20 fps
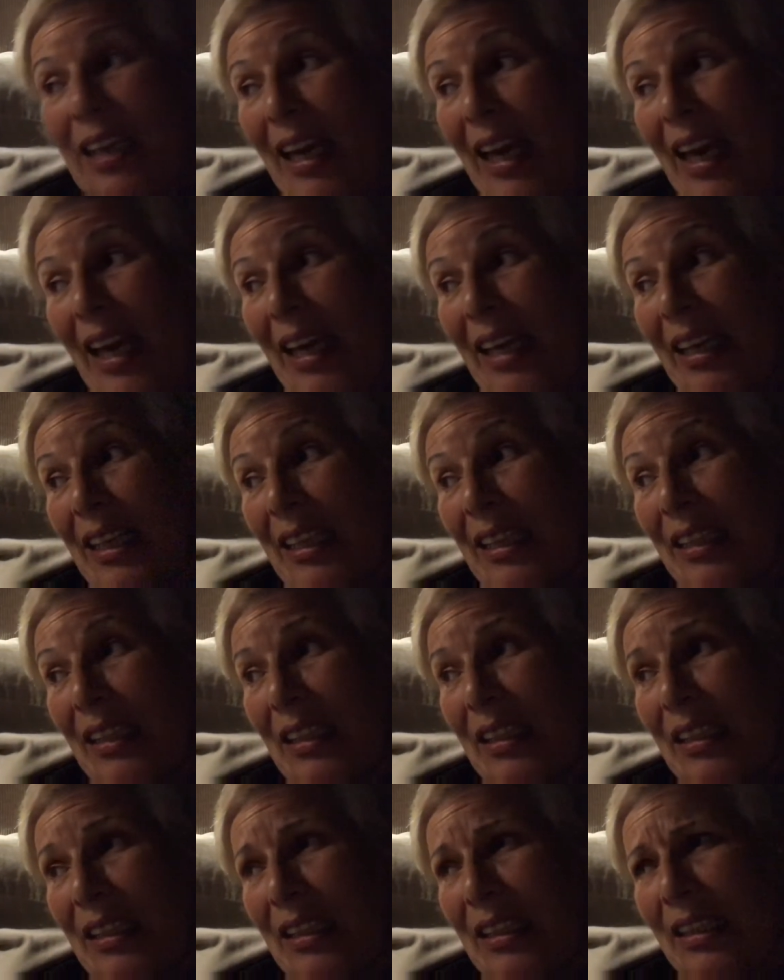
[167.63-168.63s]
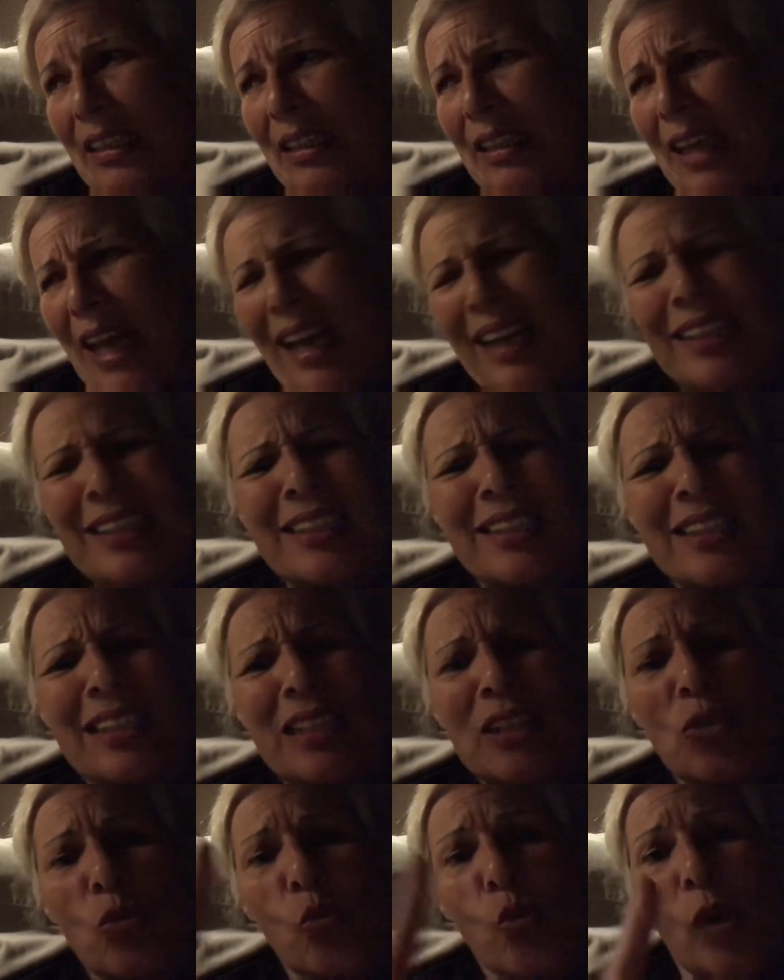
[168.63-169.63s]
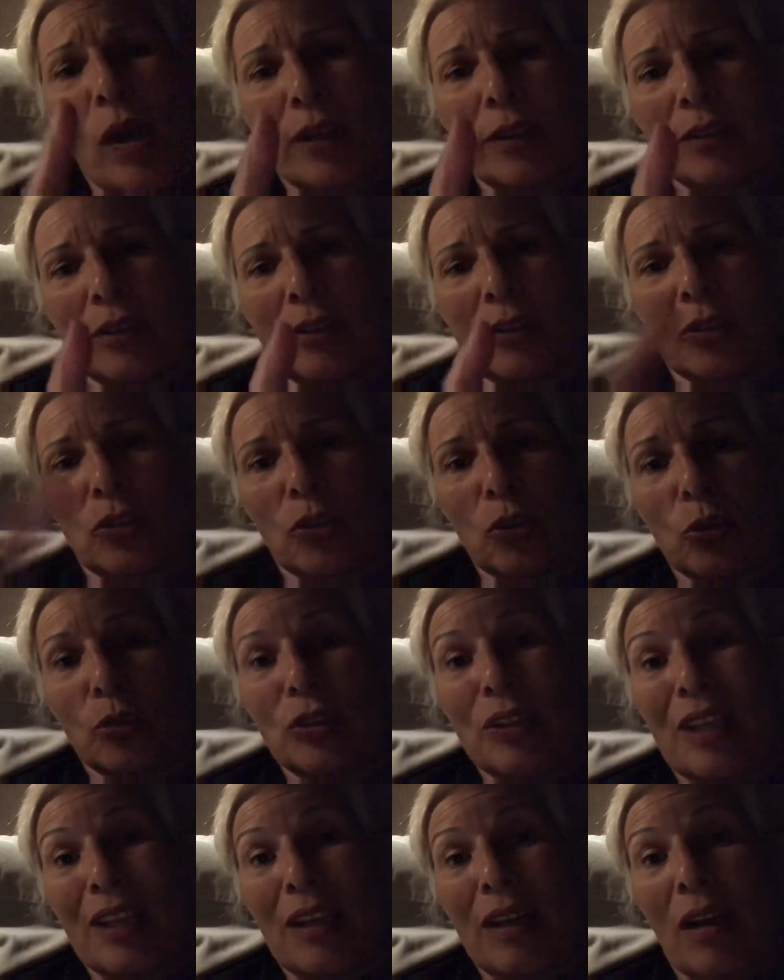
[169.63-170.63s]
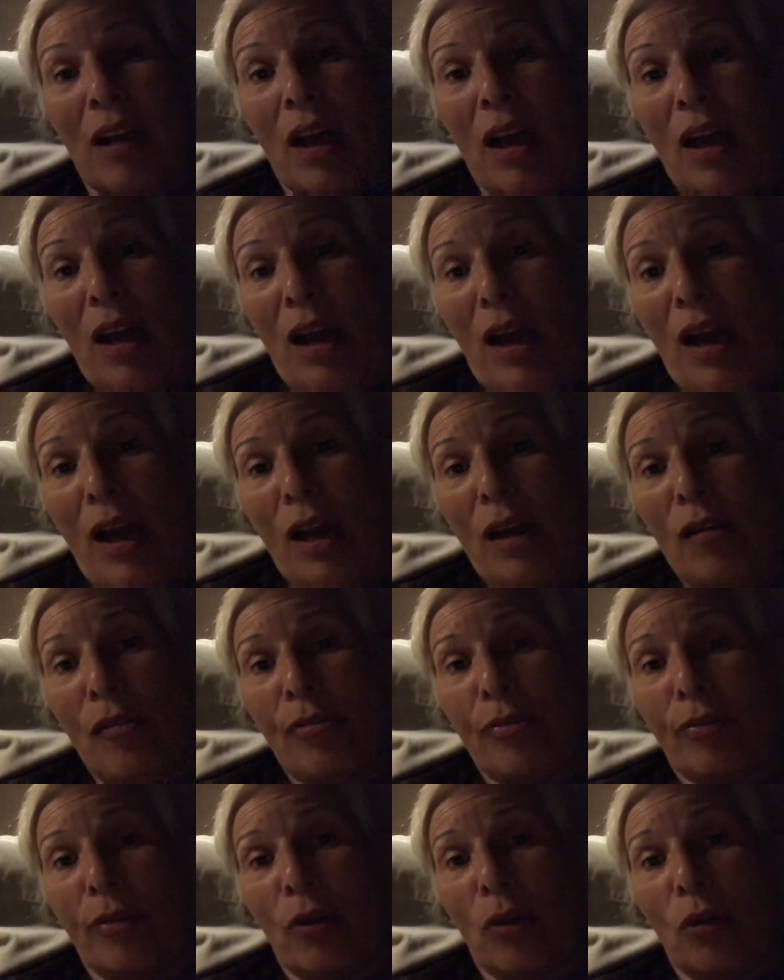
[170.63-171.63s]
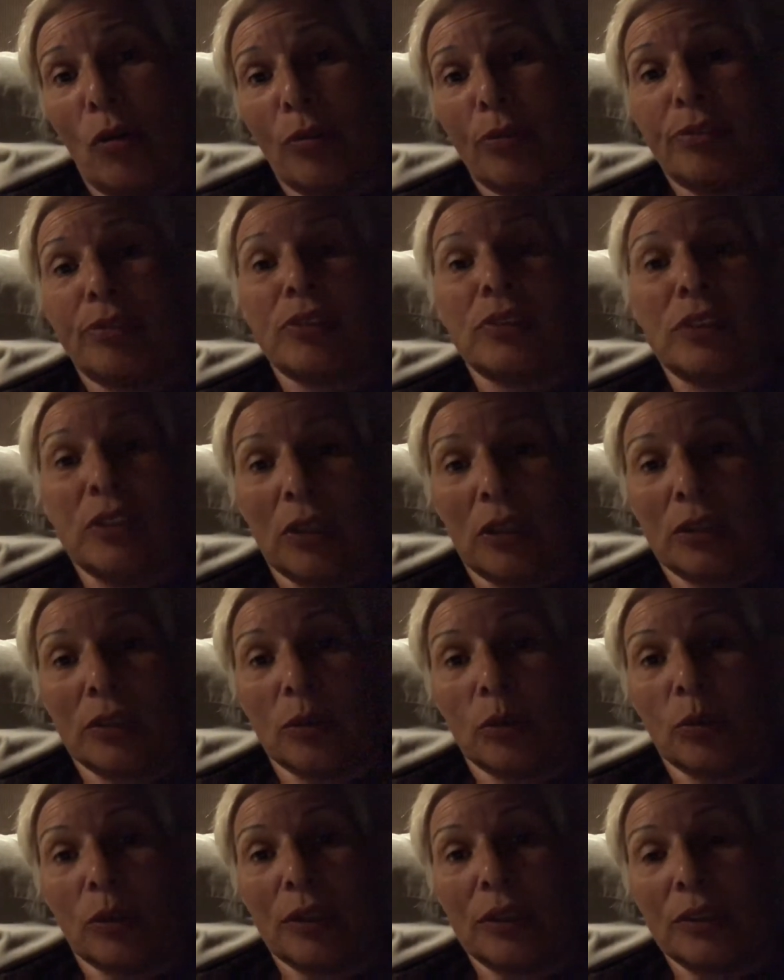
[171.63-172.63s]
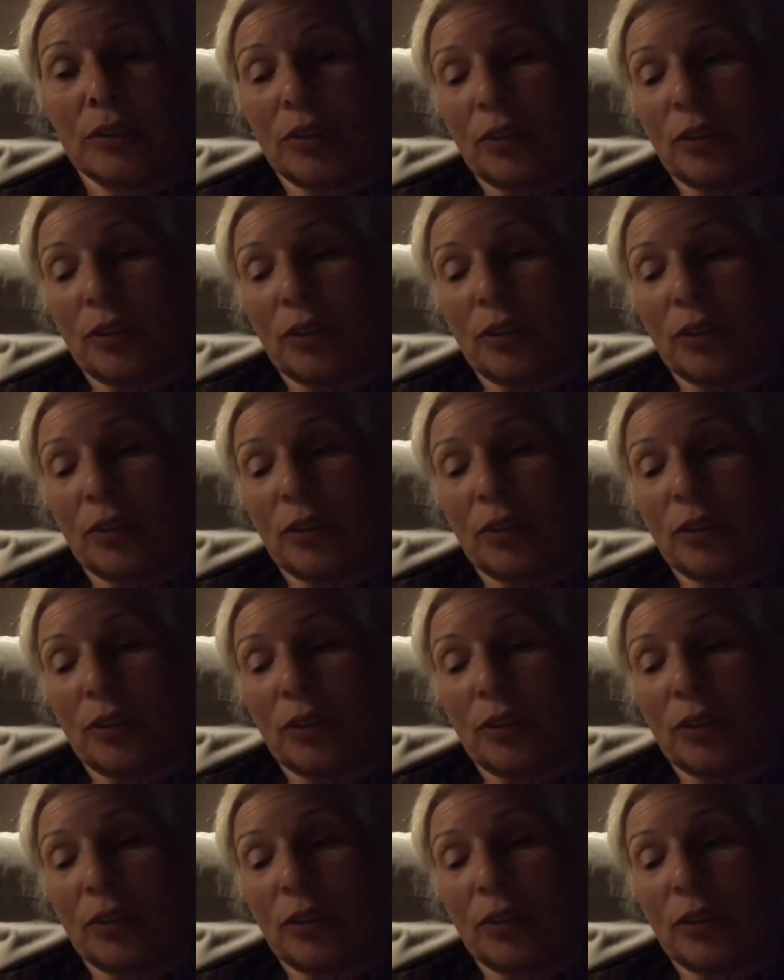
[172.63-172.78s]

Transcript: 19 watt, so the half of the other one,